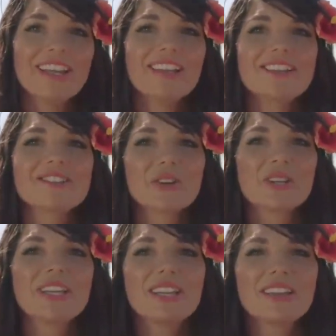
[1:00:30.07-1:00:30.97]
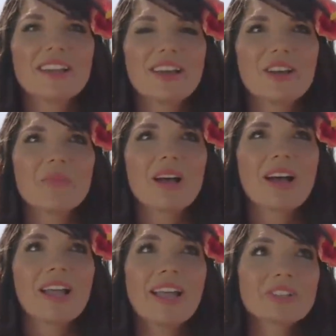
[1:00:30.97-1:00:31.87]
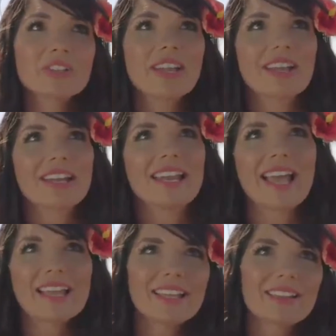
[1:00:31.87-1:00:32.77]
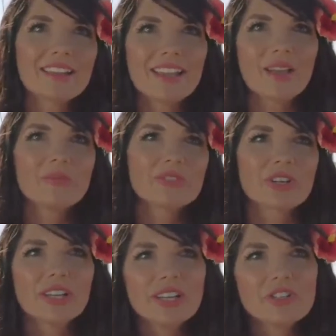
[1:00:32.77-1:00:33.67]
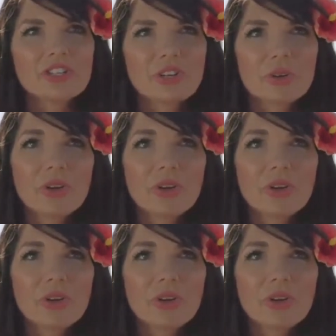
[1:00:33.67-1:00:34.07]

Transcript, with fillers: So he, um, I actually had a nagging like hamstring issue